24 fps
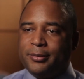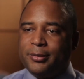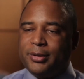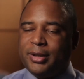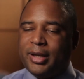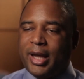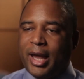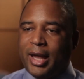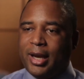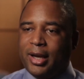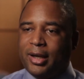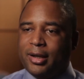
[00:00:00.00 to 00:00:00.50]

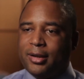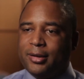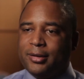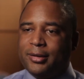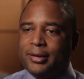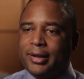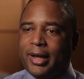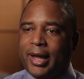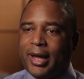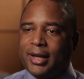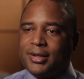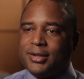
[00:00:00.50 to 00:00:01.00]
gaining
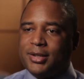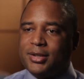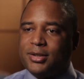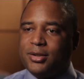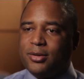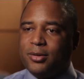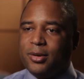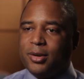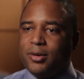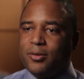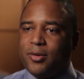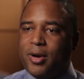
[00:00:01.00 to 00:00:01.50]
access
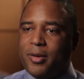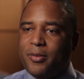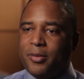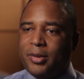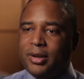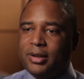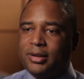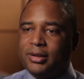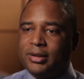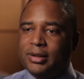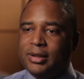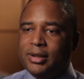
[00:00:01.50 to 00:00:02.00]
to
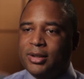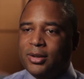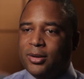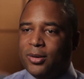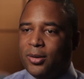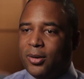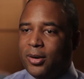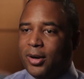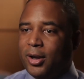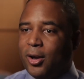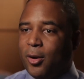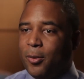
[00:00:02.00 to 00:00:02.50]
equipment
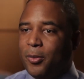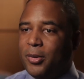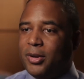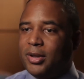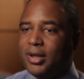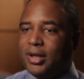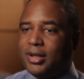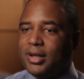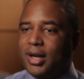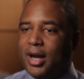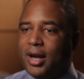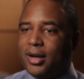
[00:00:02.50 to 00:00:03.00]
or
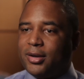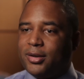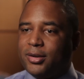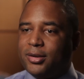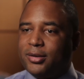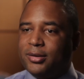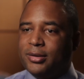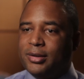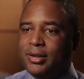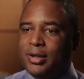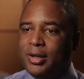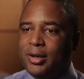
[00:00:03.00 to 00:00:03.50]
helping the
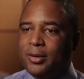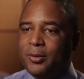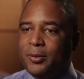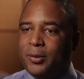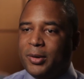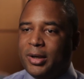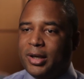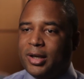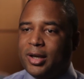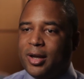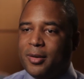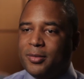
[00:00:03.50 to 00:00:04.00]
doctor
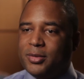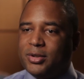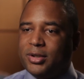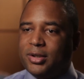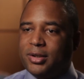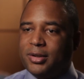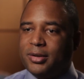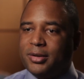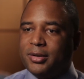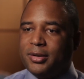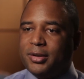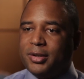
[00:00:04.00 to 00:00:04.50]
when it comes
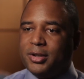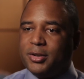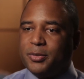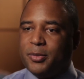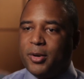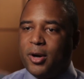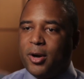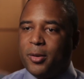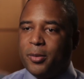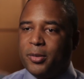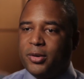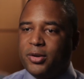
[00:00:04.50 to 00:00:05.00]
to
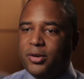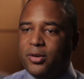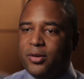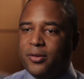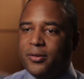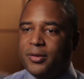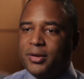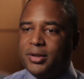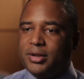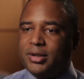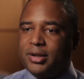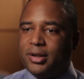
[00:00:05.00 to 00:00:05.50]
small
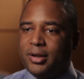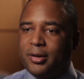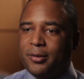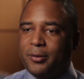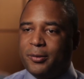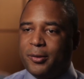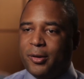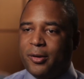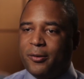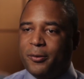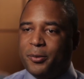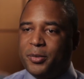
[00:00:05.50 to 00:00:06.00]
maneuvers
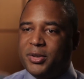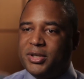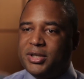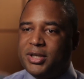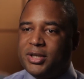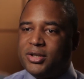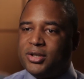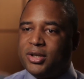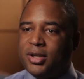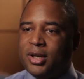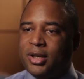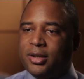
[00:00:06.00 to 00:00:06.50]
of
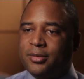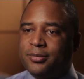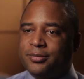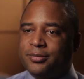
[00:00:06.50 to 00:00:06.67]
positioning.